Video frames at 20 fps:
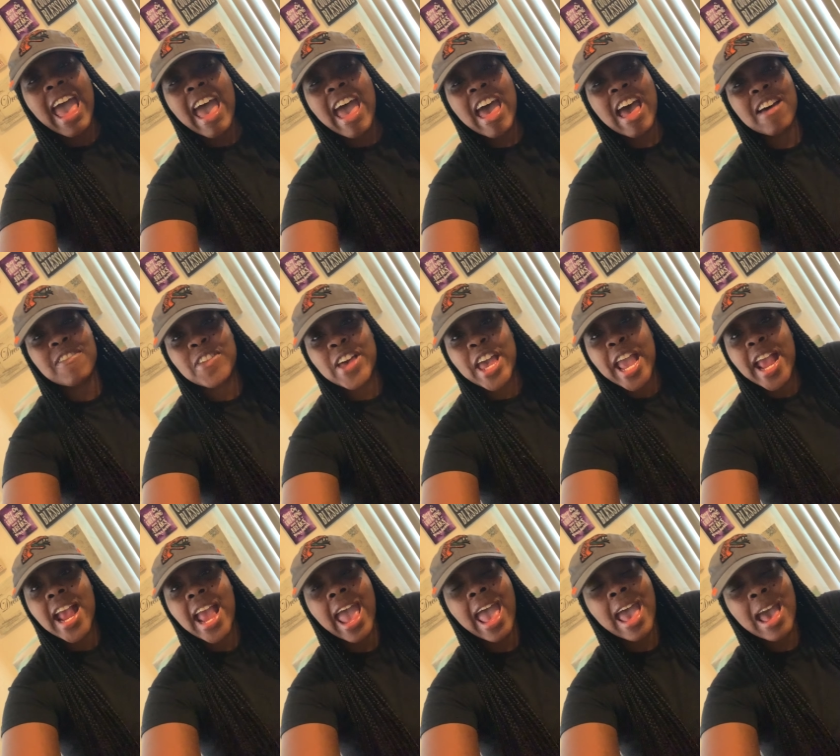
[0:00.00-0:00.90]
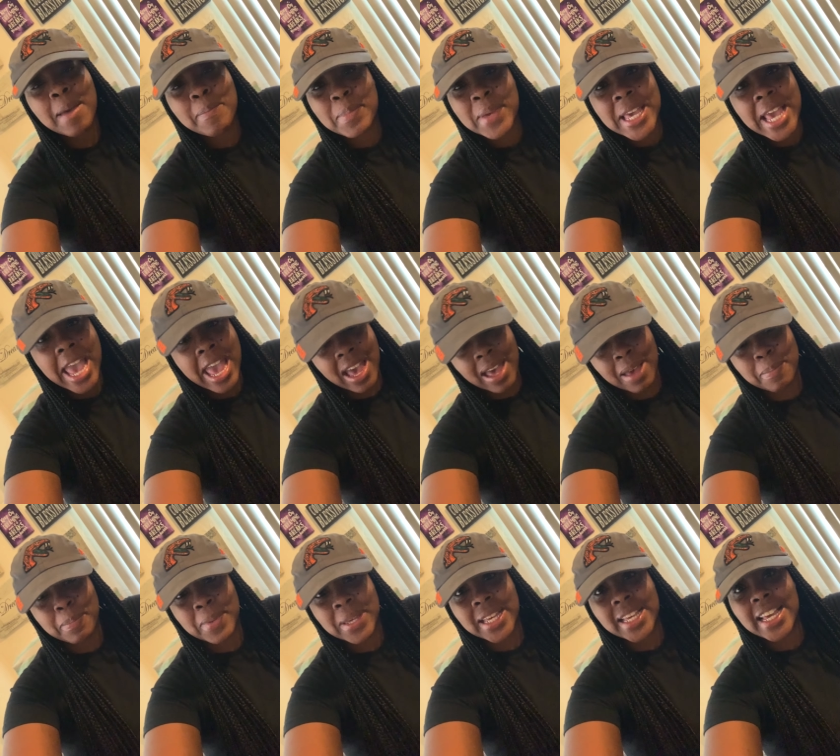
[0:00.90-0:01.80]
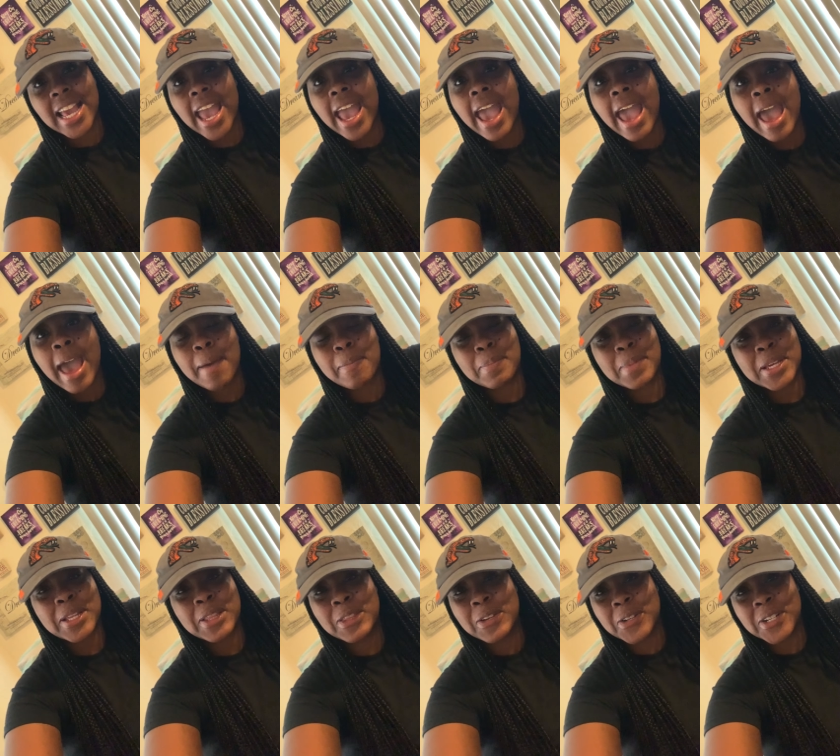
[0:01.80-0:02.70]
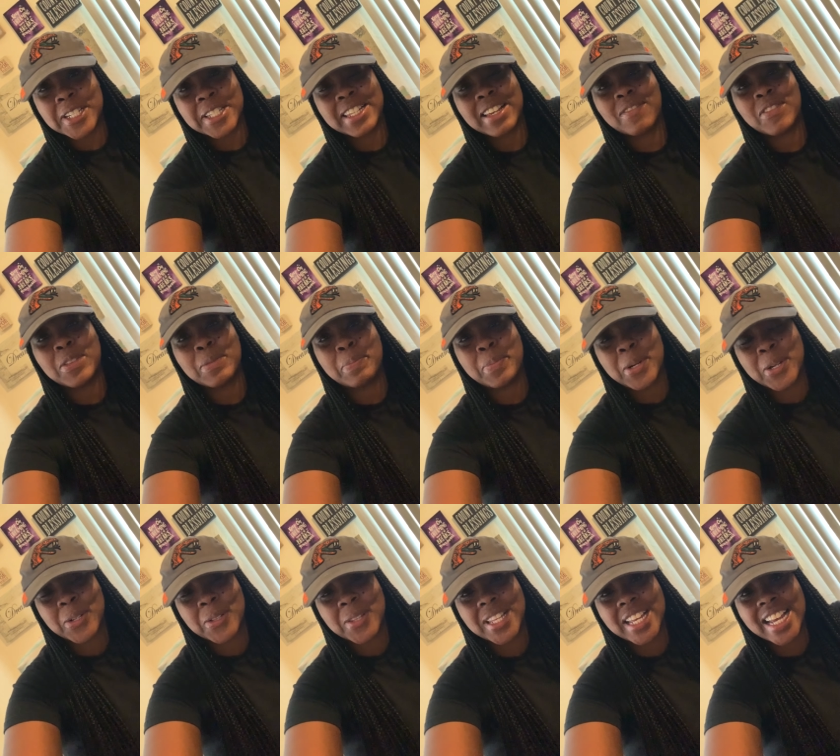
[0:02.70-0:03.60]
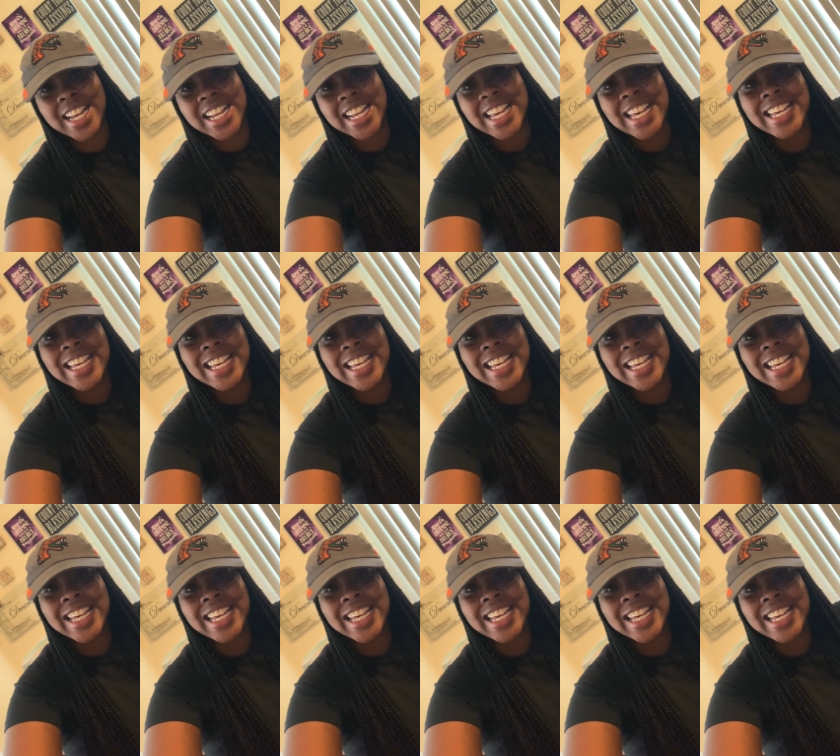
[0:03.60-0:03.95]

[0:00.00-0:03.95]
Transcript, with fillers: have a happy, happy, happy 37th birthday.